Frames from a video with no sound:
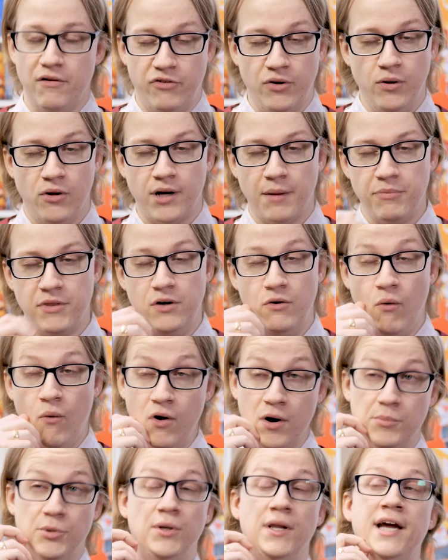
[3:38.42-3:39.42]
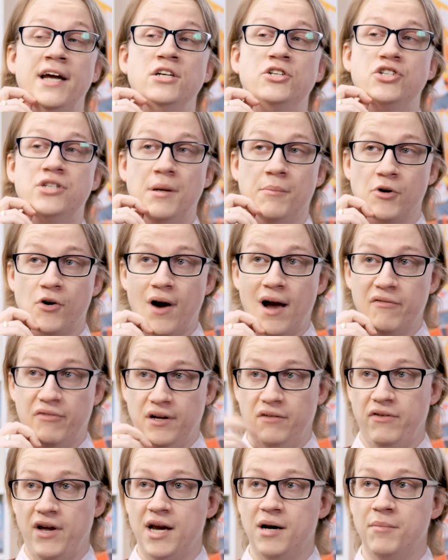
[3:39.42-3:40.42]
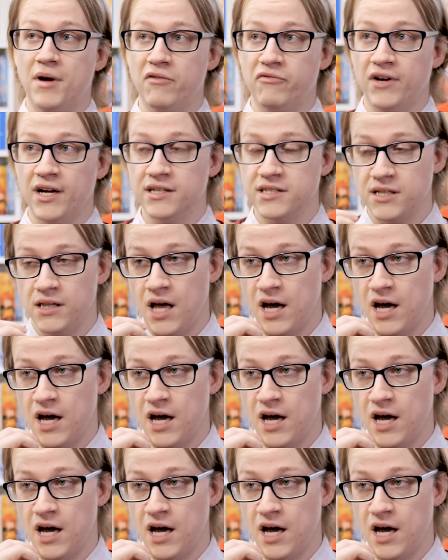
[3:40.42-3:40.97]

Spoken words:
If you look up the normal age demographic of anime fans,